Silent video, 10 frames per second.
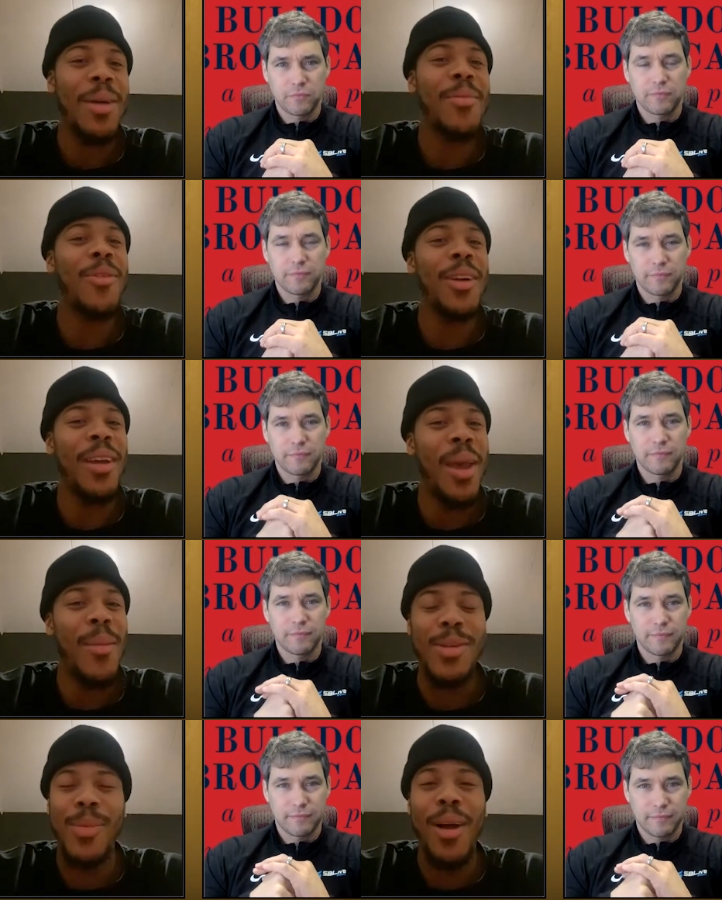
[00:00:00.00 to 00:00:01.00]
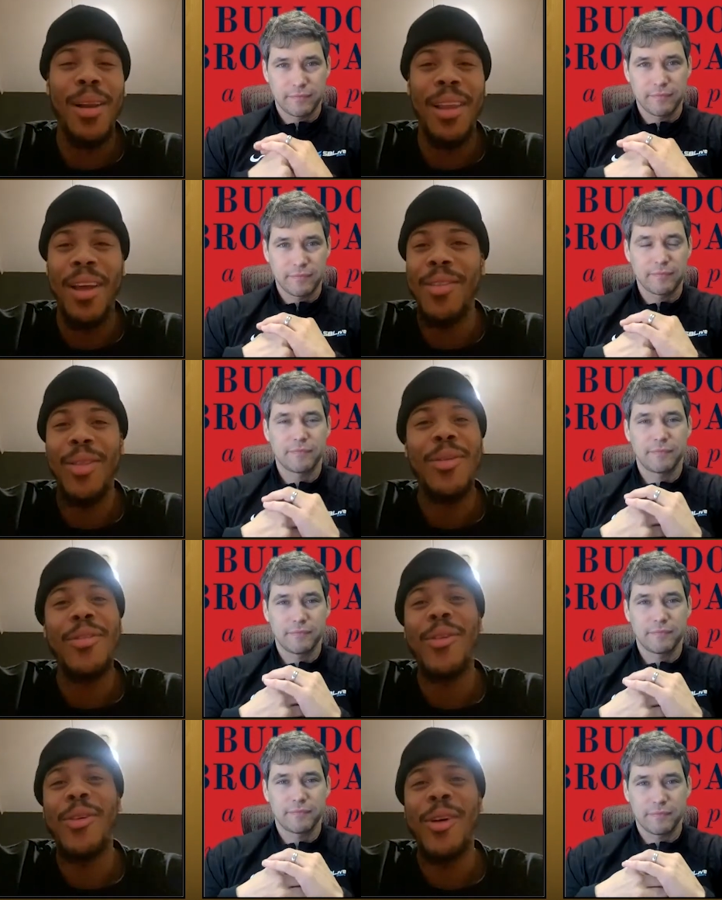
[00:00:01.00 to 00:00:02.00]
Speaker 1: up for a game, it's probably like 3 or
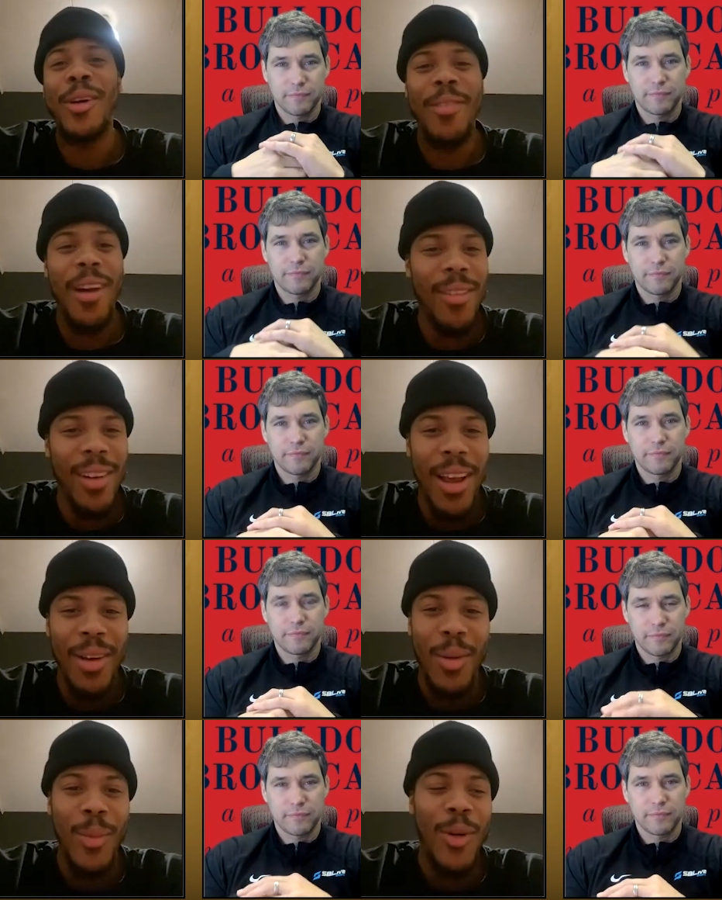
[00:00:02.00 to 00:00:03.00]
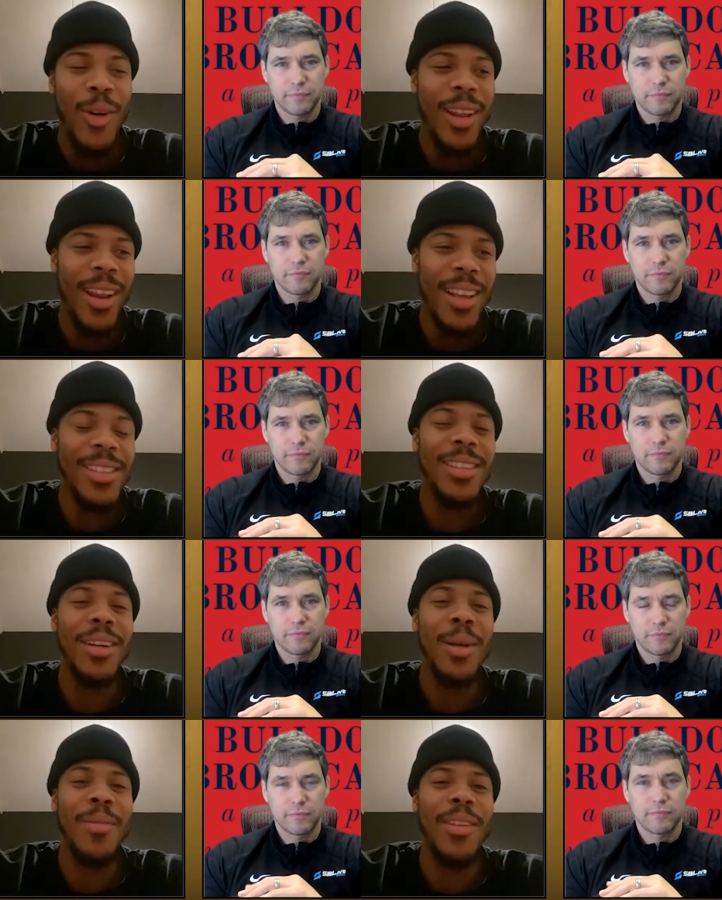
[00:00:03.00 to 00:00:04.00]
4, 5 o'clock in the morning. I
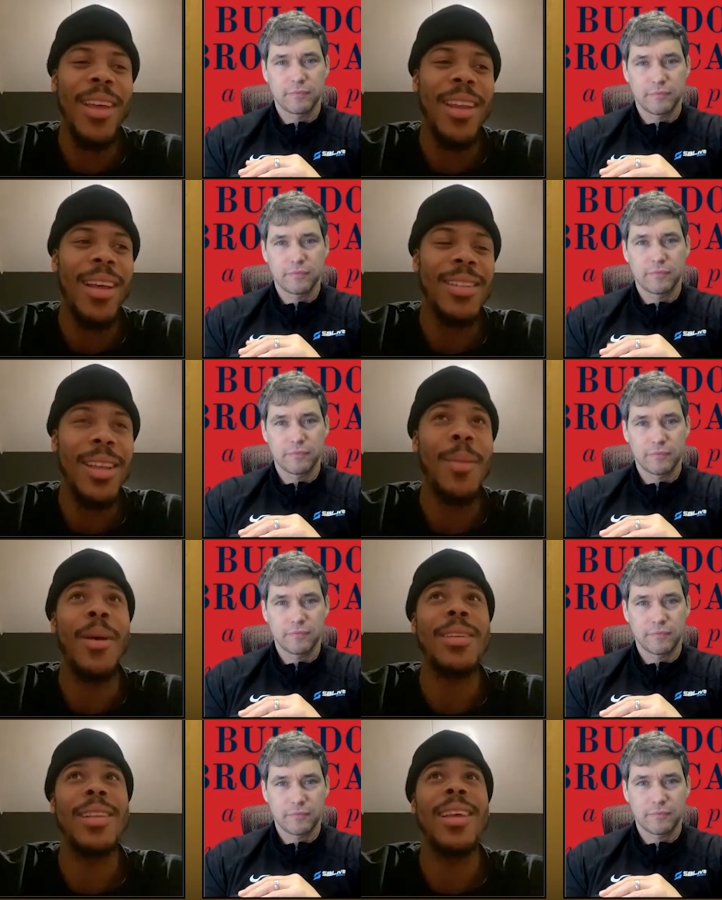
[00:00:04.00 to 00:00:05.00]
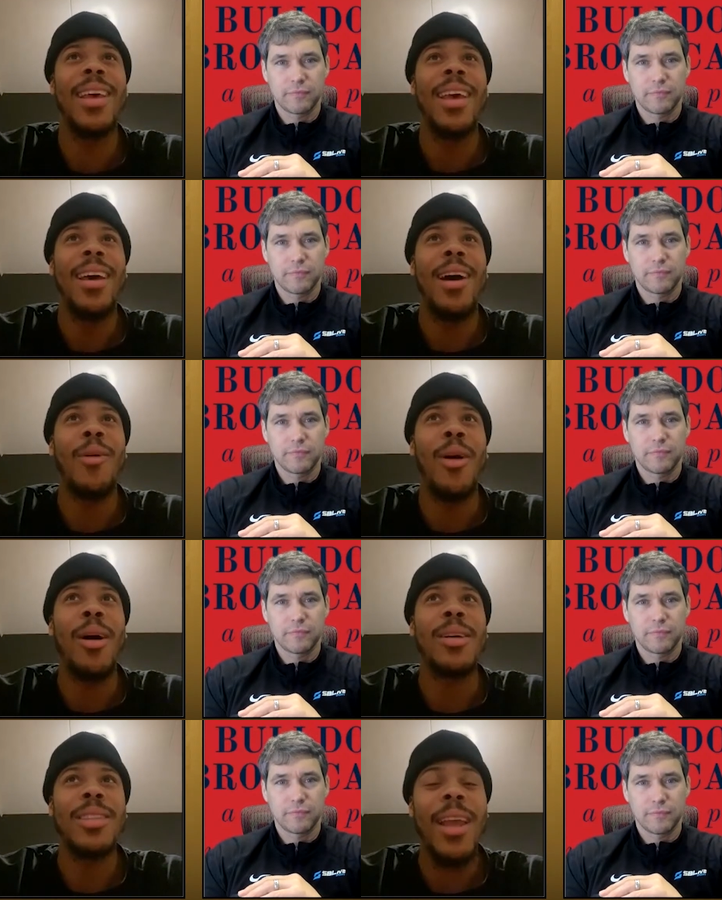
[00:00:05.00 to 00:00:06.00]
stood up for that night.
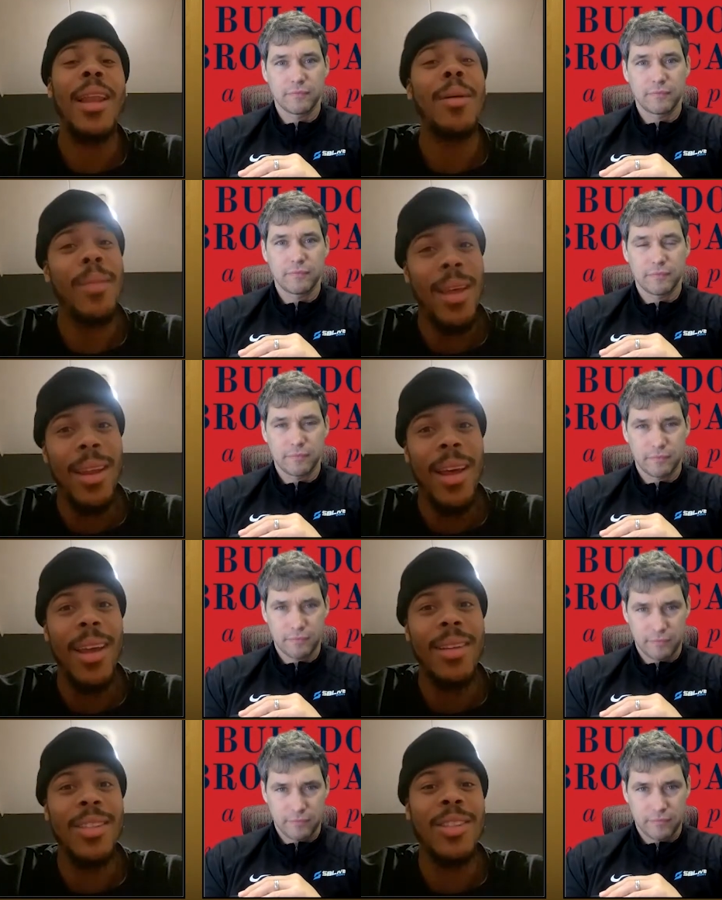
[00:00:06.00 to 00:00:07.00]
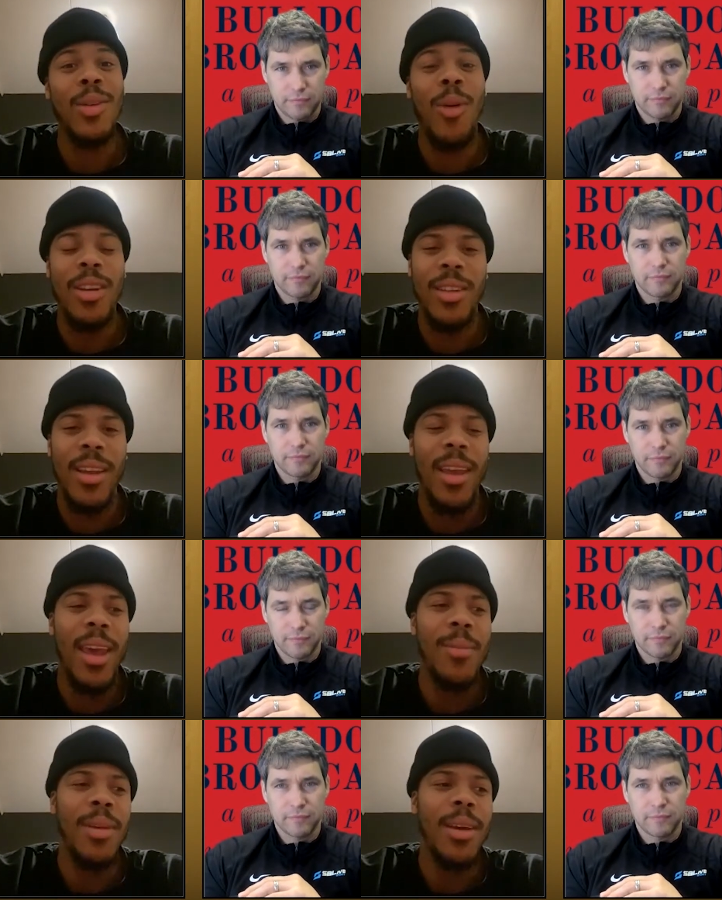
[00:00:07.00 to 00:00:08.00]
I stayed up that night just to watch that
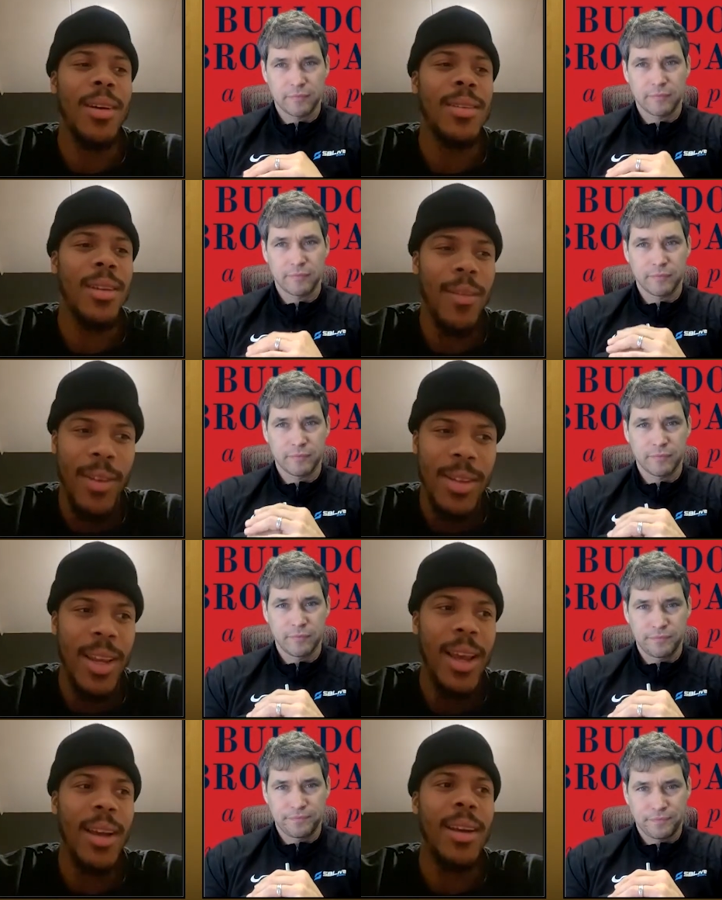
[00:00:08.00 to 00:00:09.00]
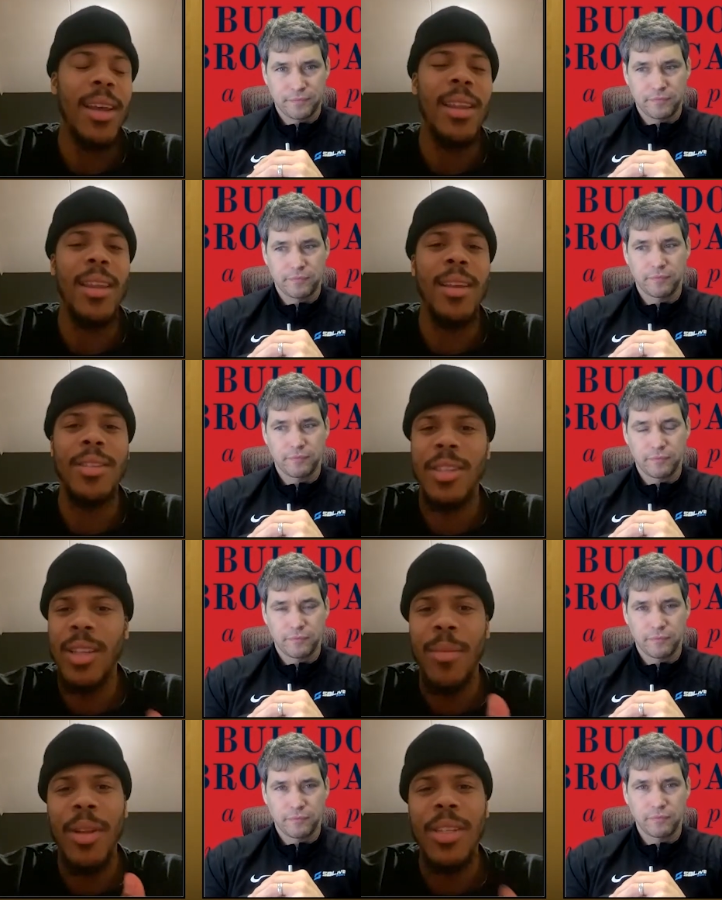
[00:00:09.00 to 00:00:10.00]
game because of Gonzaga and then just some of